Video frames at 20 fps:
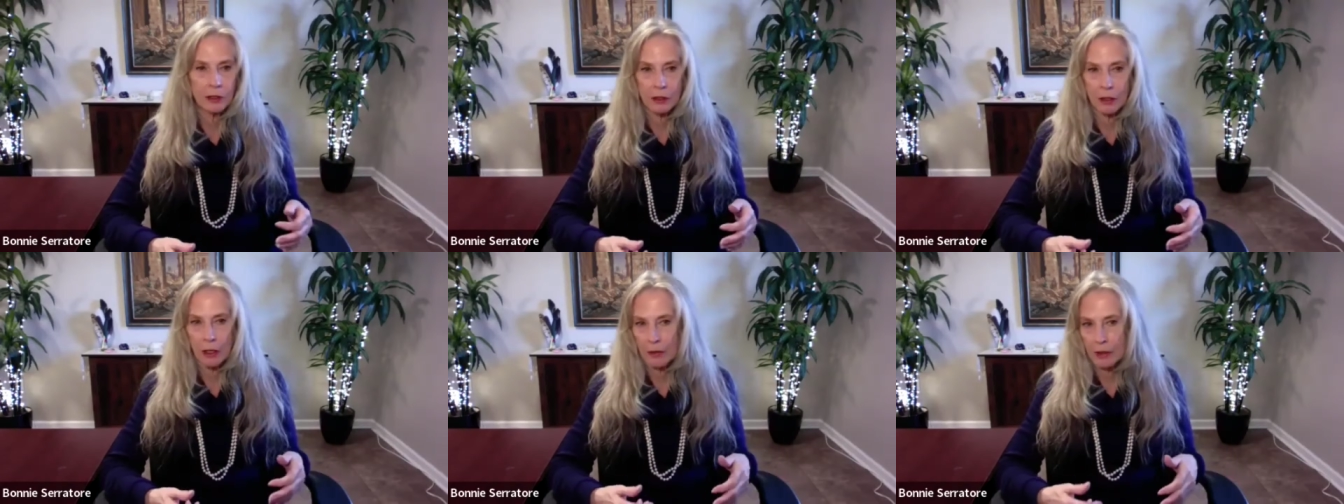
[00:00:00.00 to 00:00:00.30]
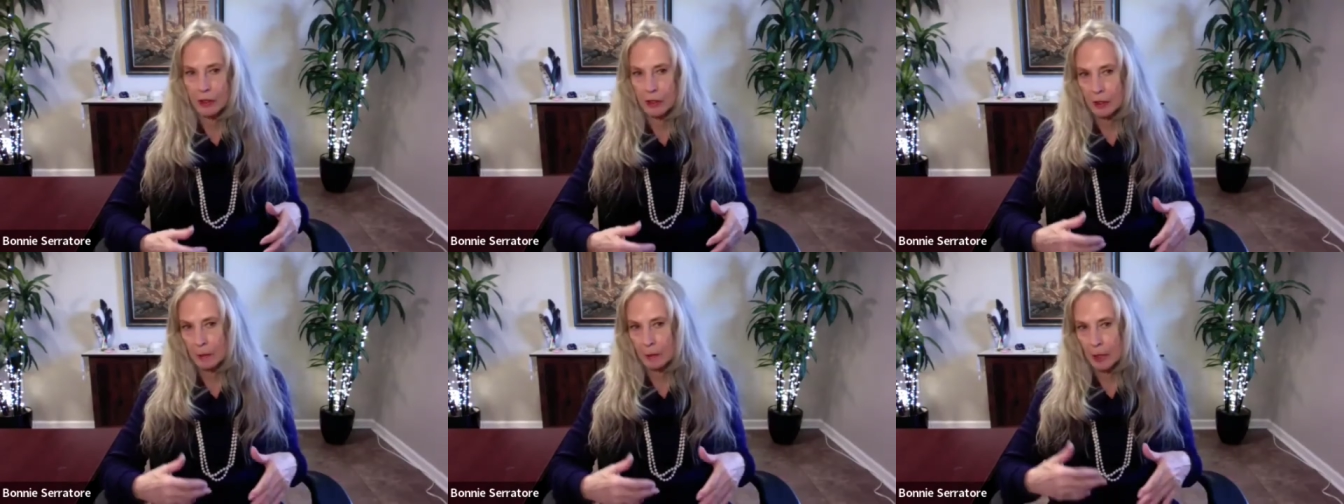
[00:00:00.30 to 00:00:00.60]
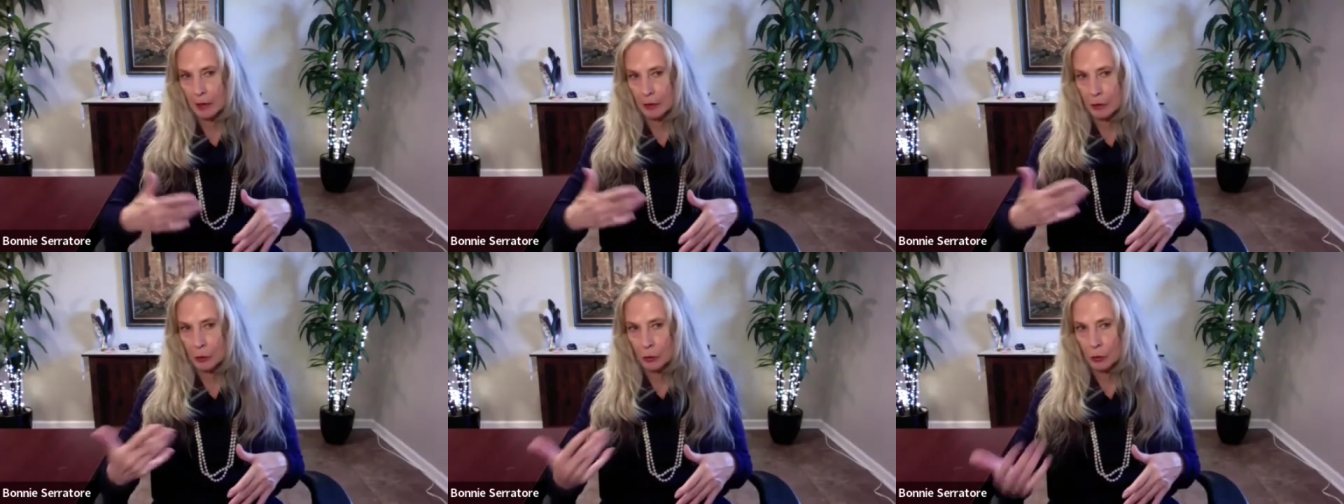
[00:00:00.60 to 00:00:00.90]
There's always
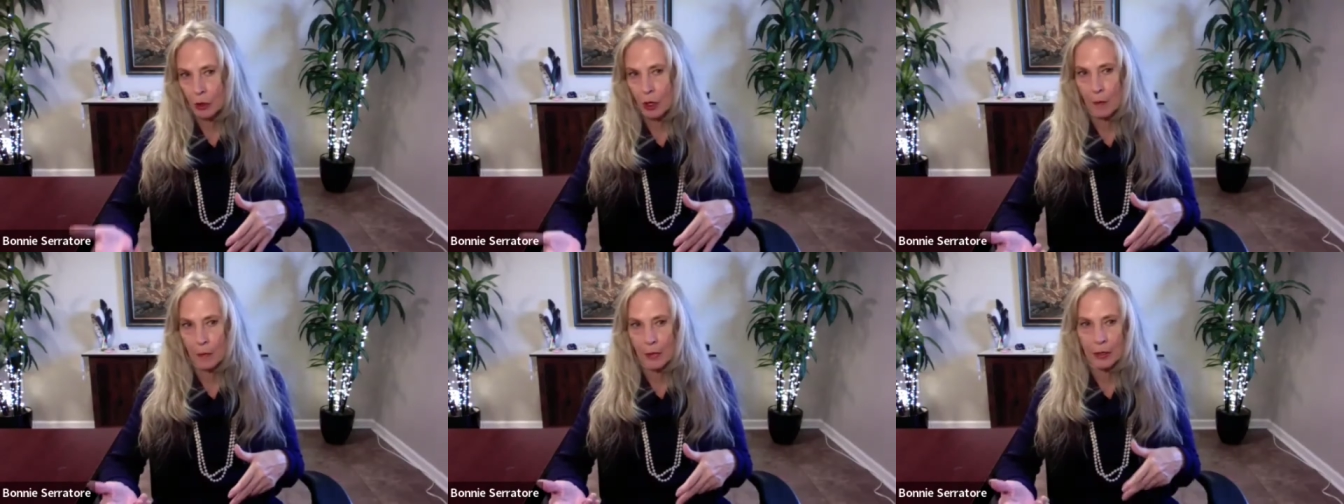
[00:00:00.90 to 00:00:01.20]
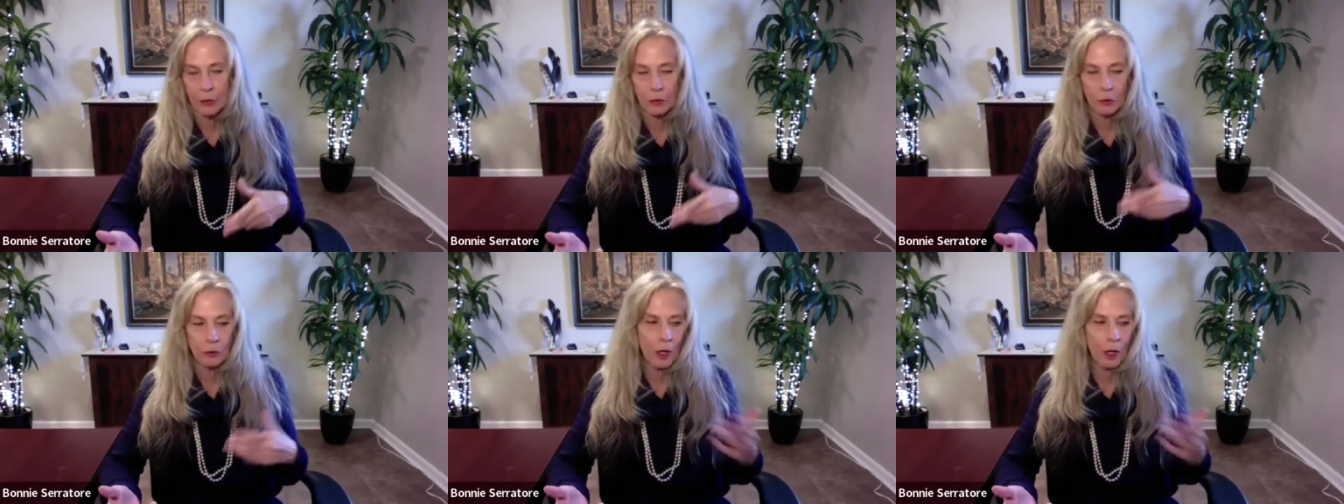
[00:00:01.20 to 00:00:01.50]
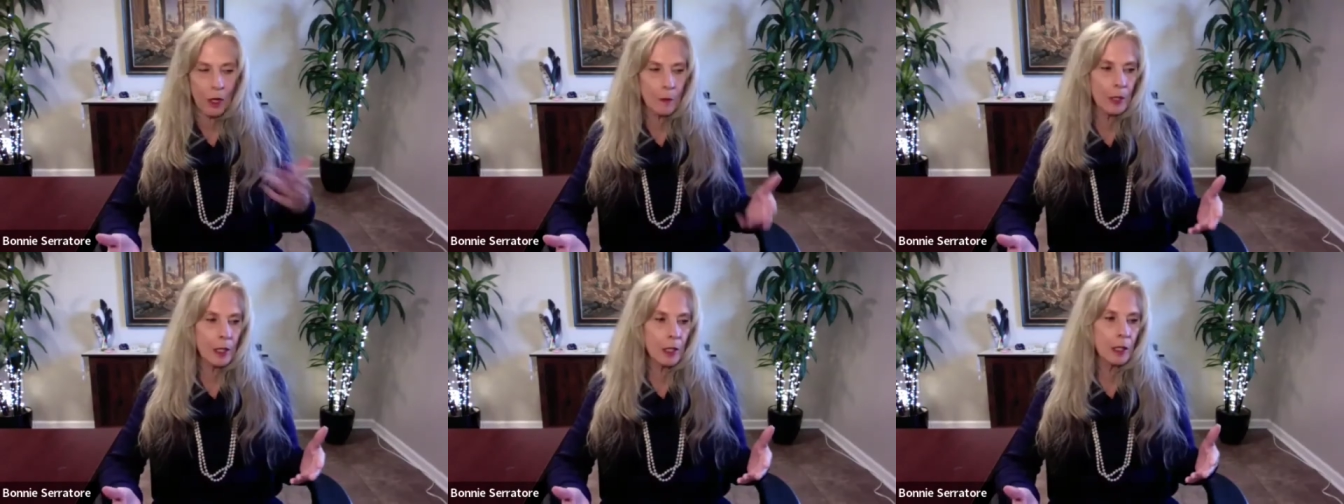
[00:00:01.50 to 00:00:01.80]
some kind of trauma,
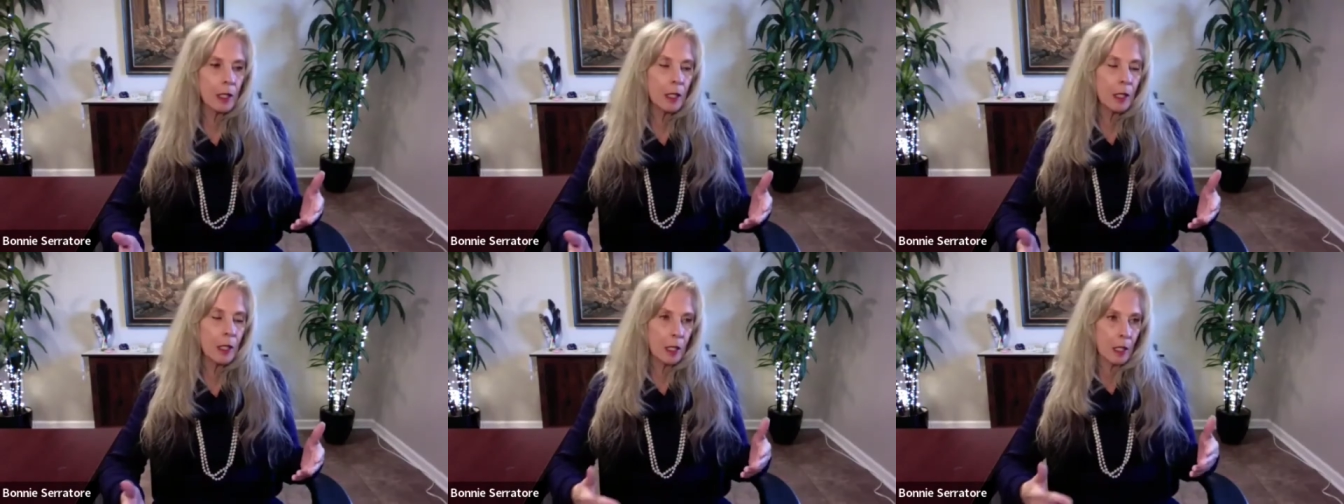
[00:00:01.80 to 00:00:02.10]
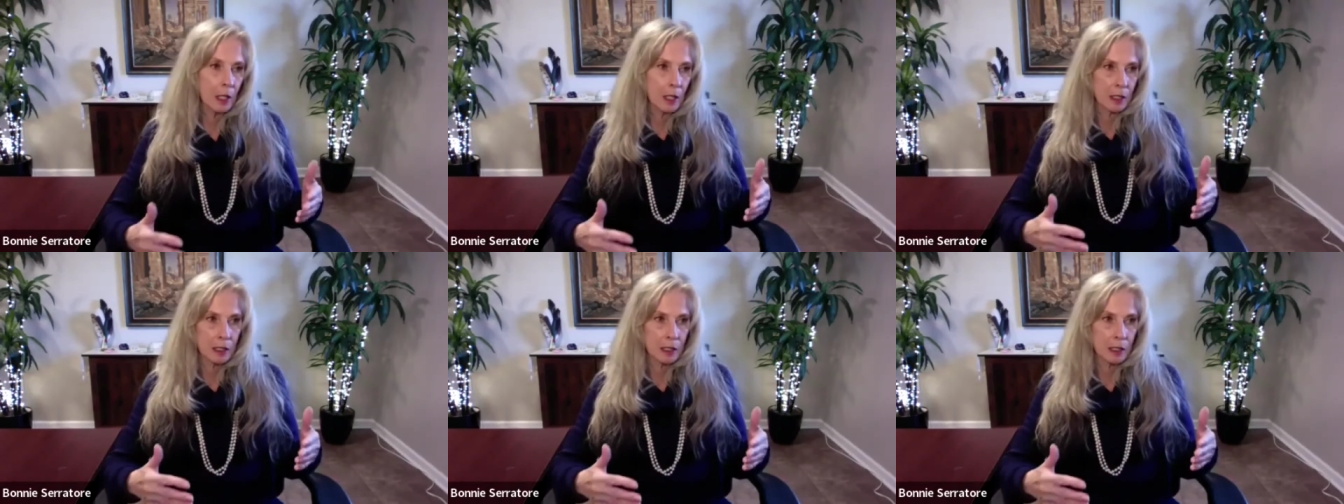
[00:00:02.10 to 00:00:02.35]
drama.